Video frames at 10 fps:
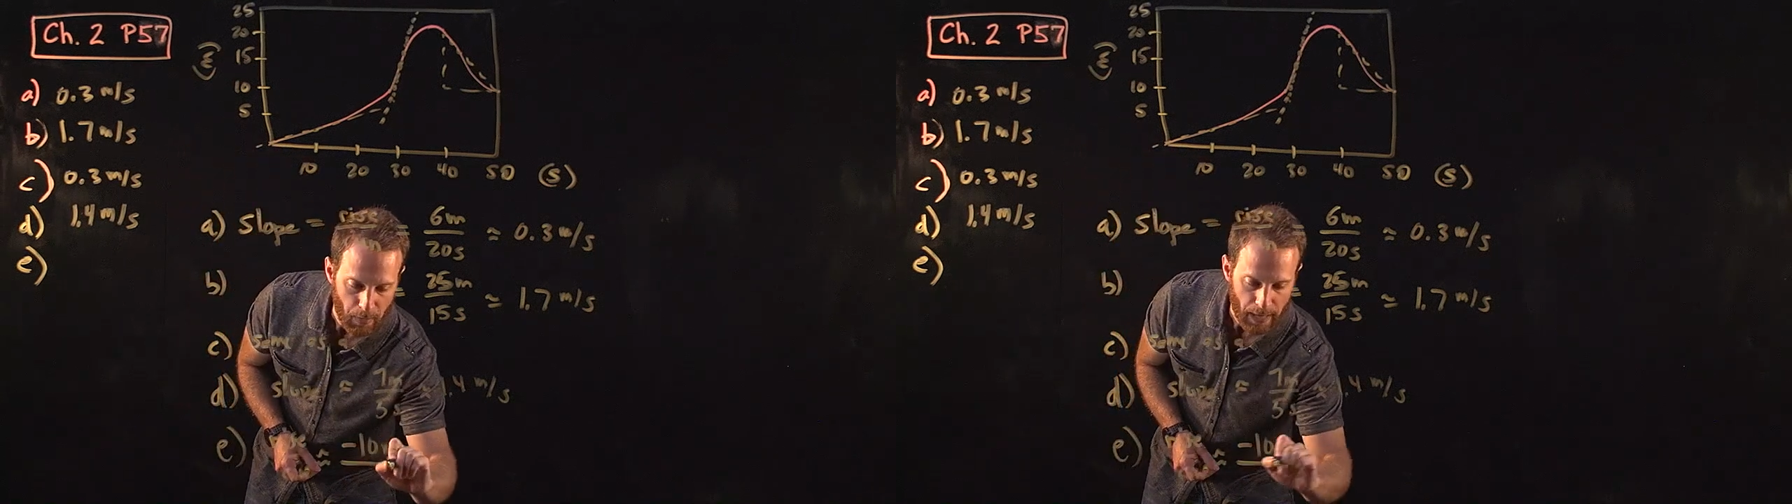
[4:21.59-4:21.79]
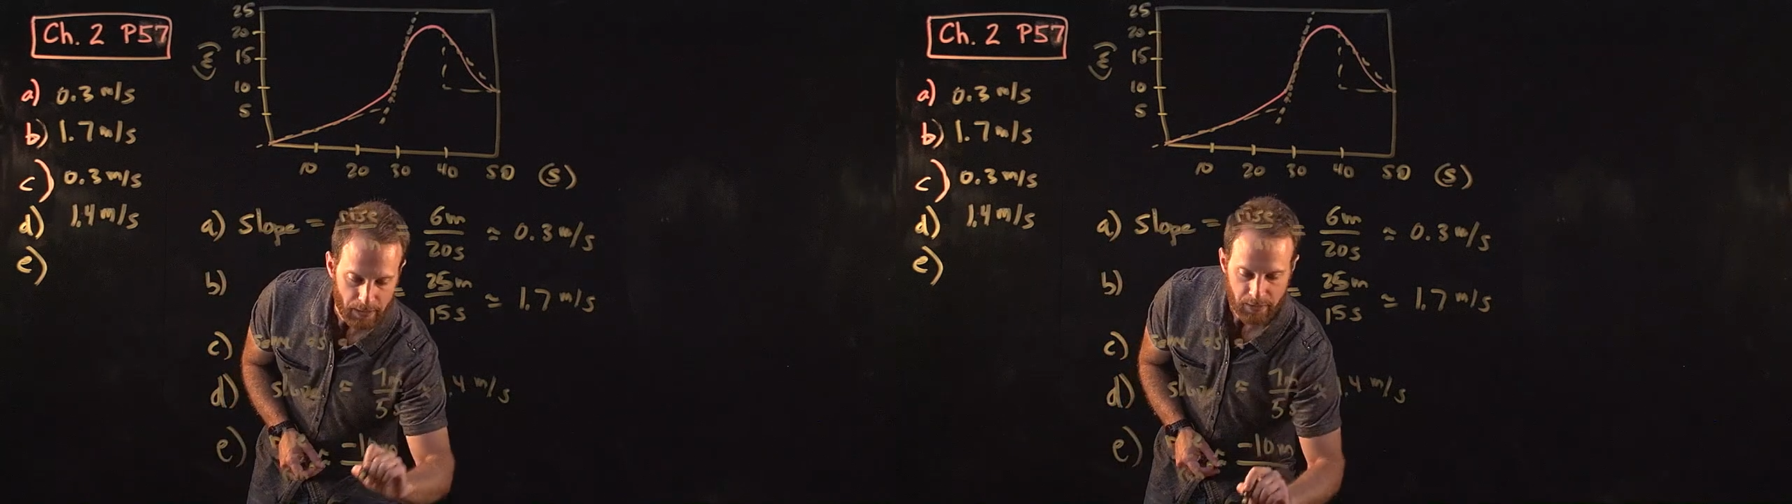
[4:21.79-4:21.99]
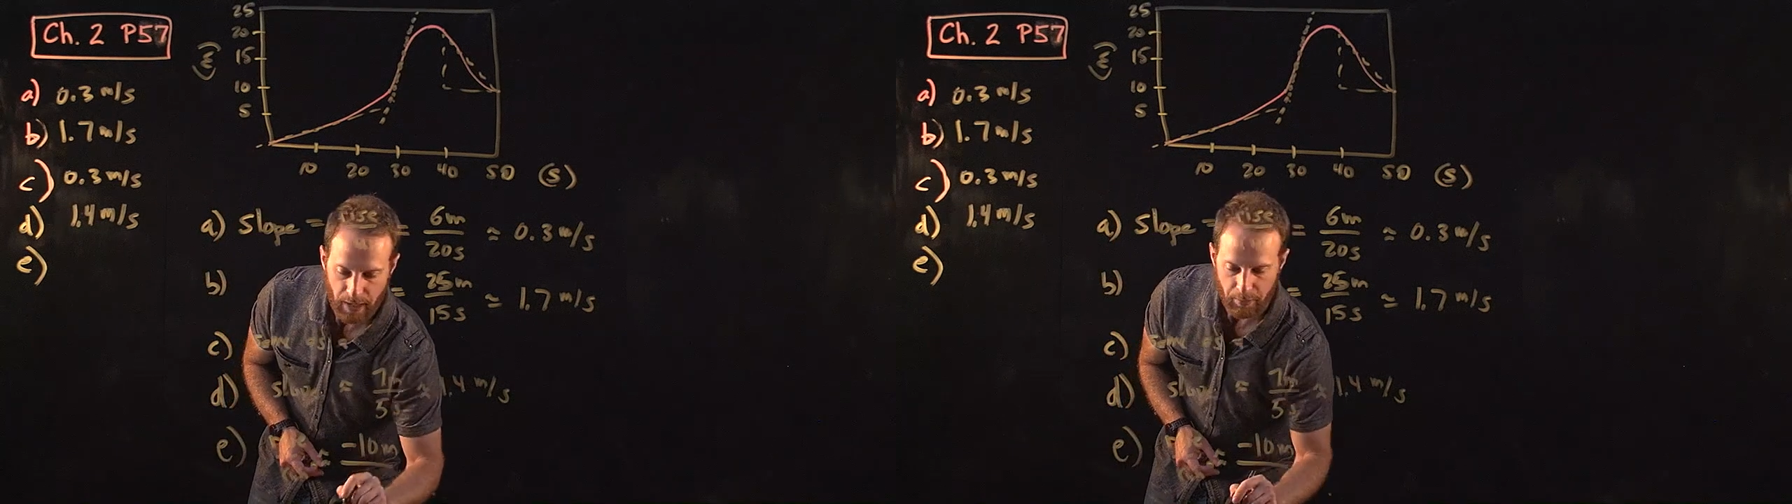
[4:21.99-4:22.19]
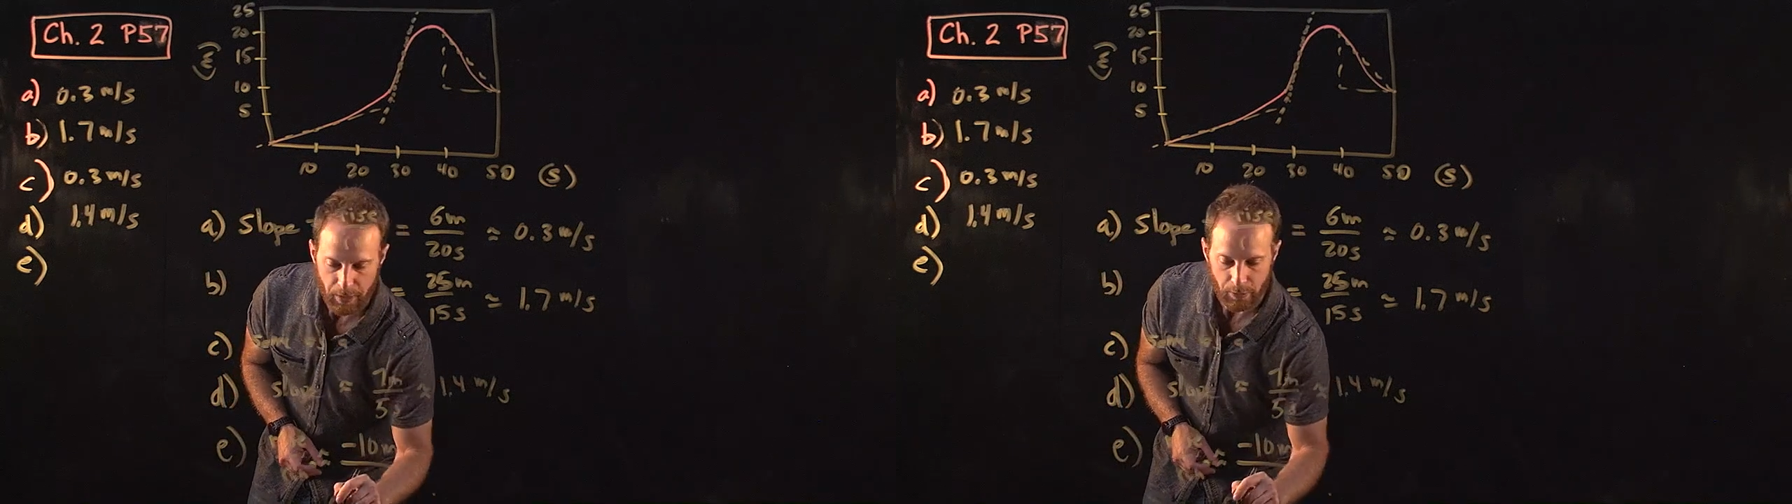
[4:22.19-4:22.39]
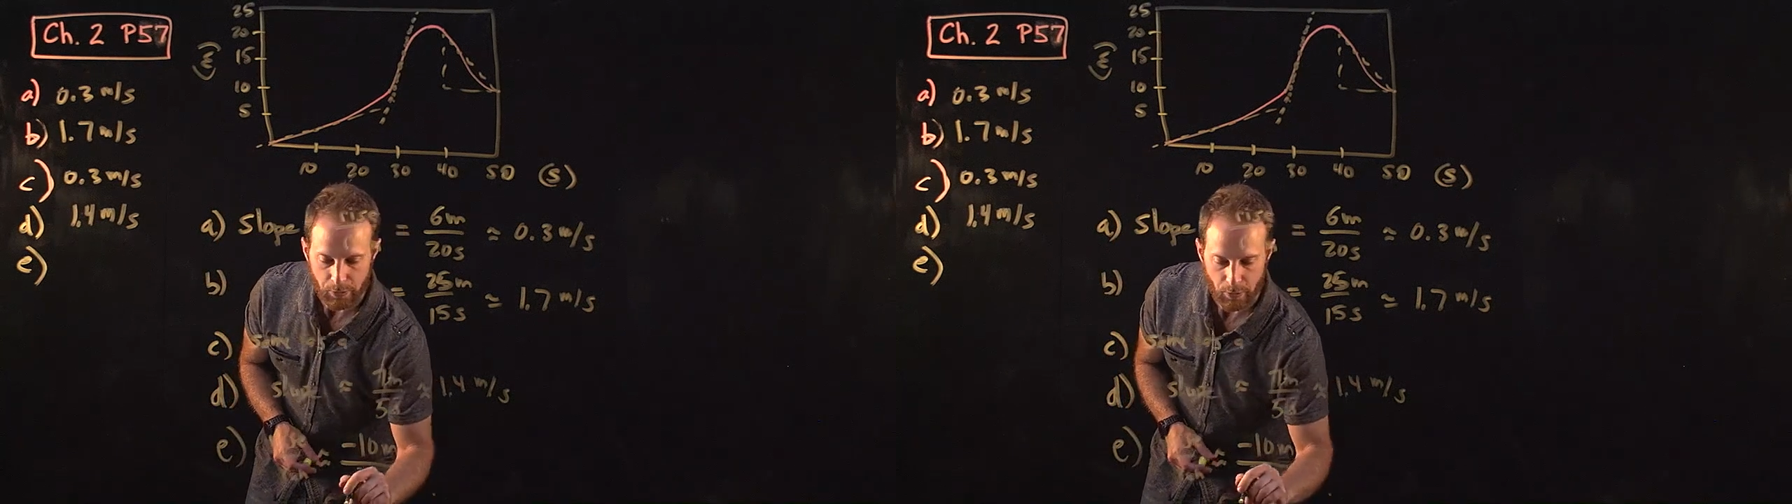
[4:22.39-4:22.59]
minus 10
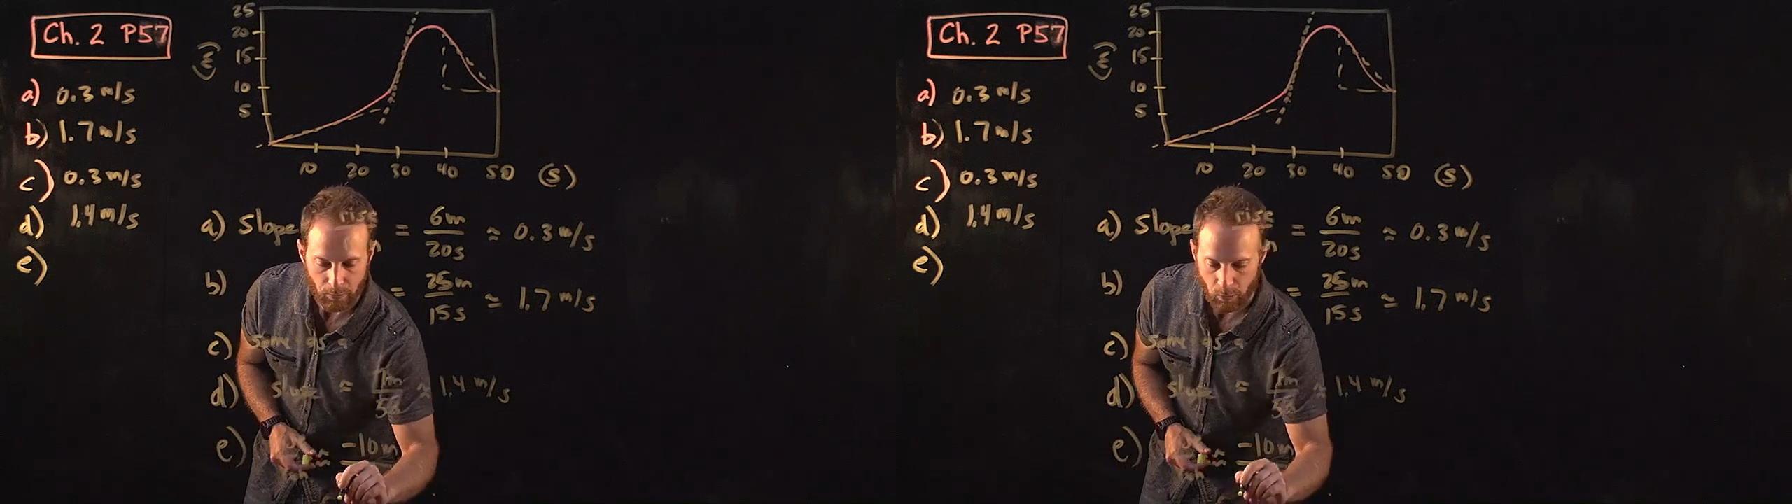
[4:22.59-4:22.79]
meters of